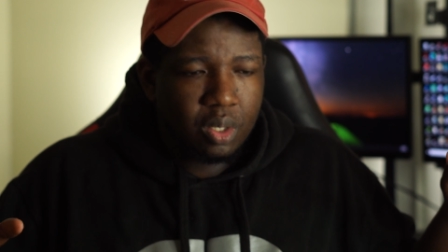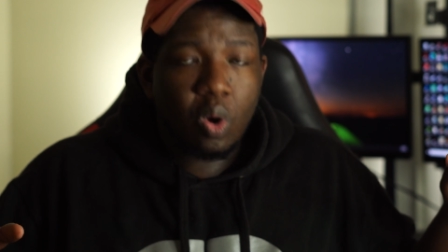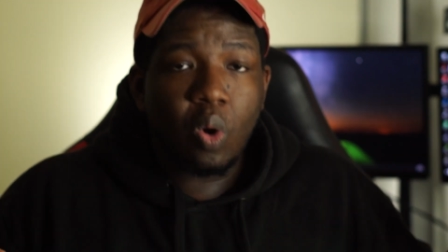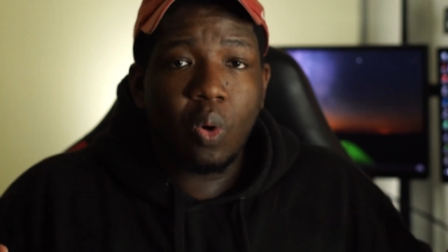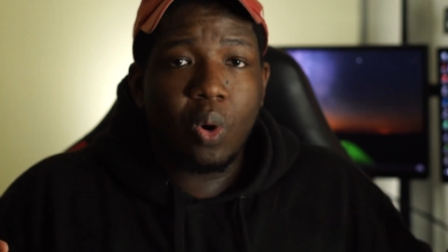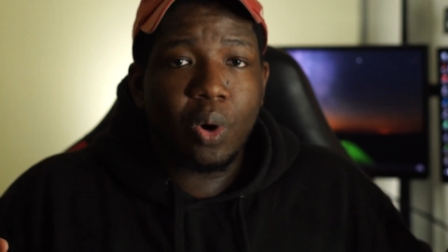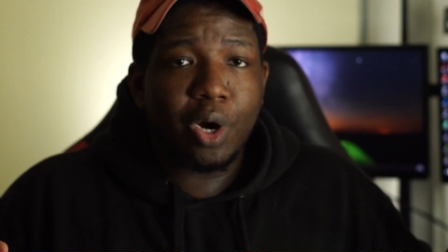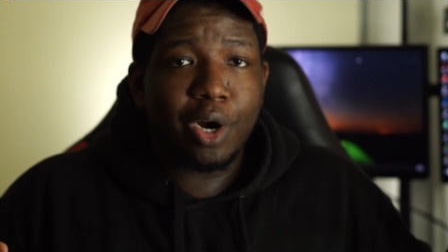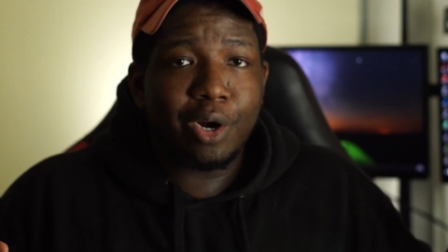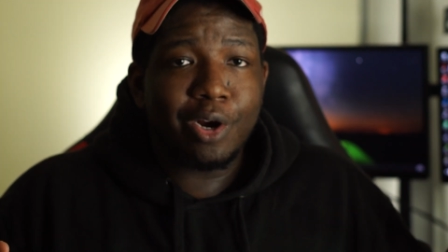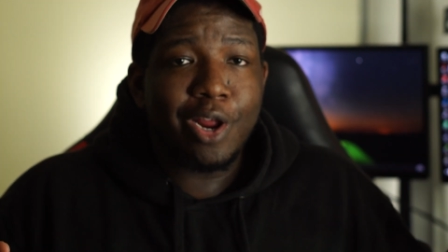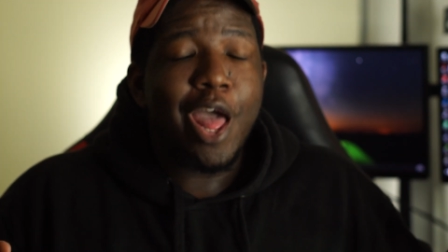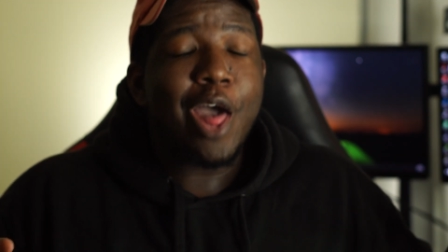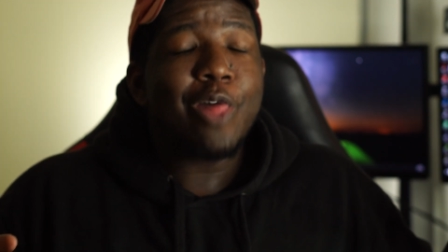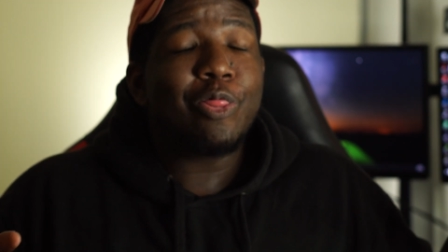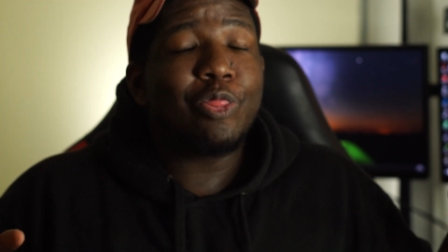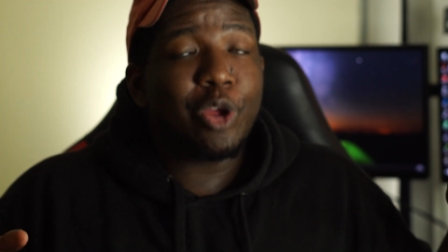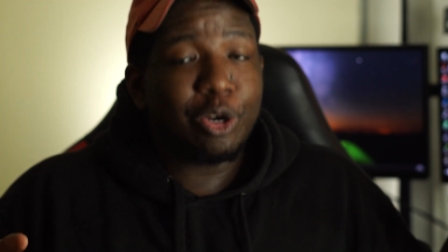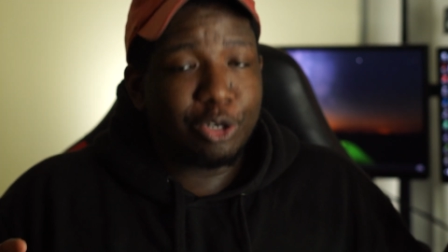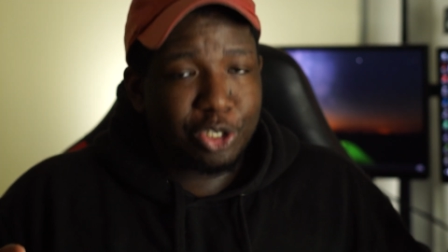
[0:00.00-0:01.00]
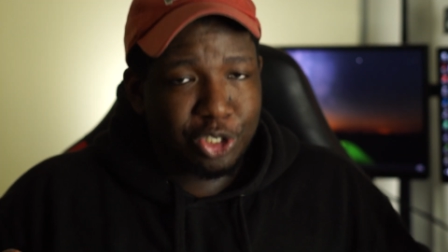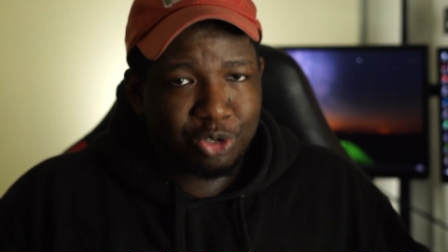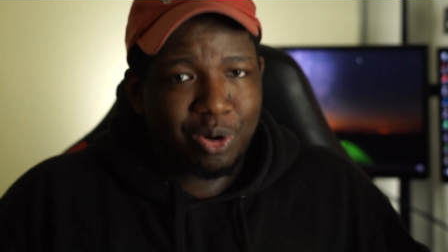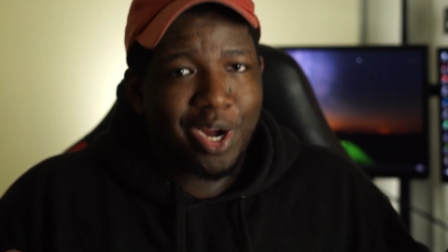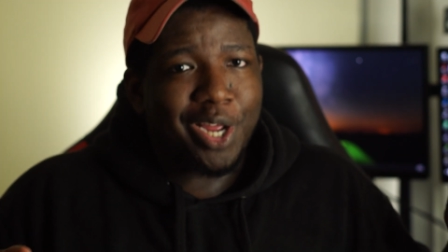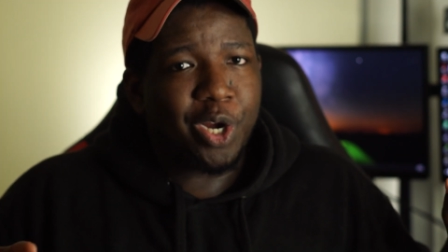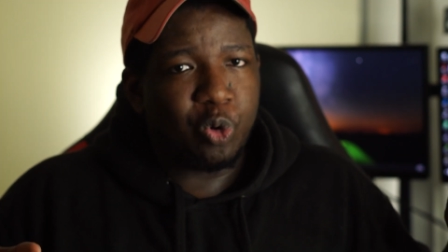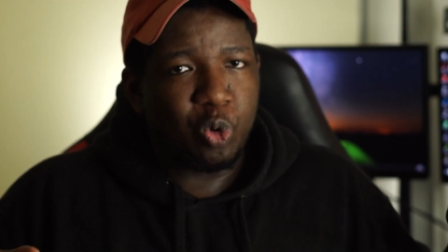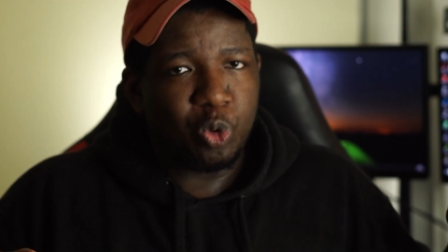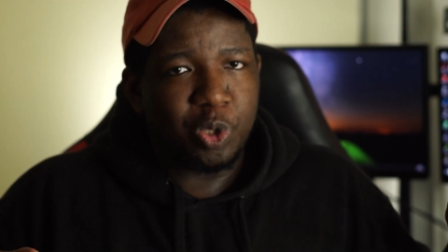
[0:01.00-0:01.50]
or they're
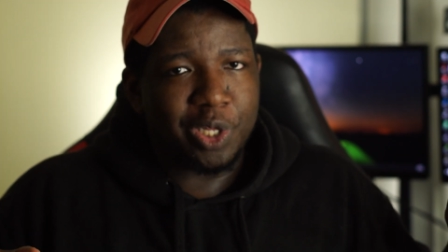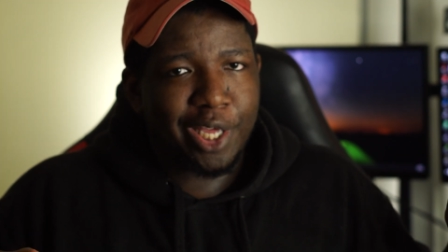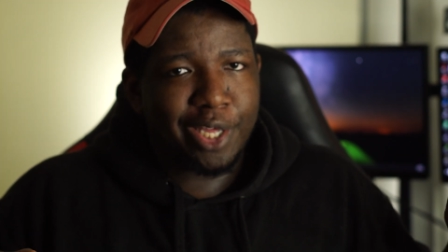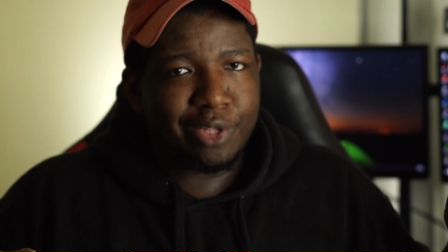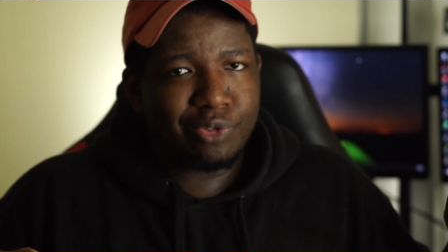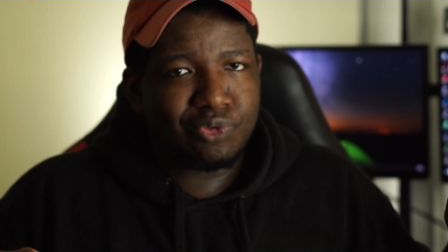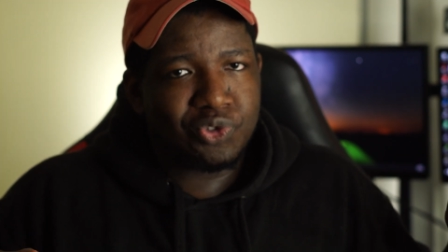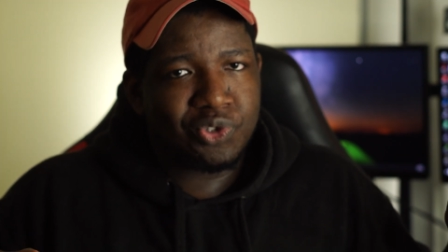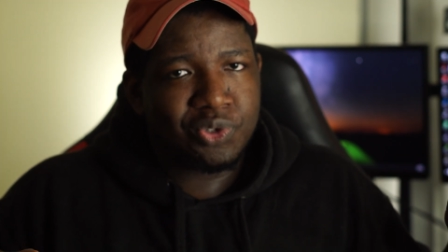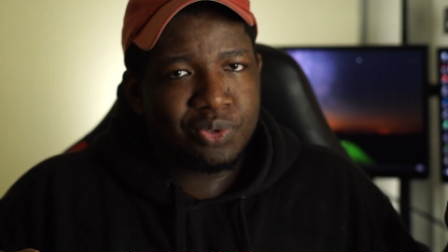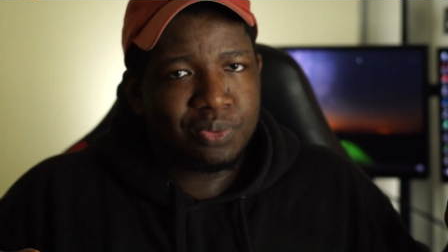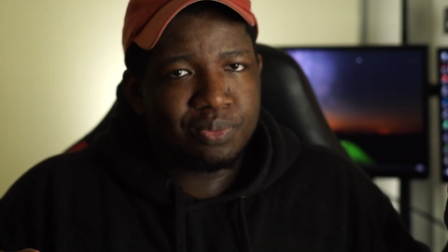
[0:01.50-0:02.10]
straight hooligans.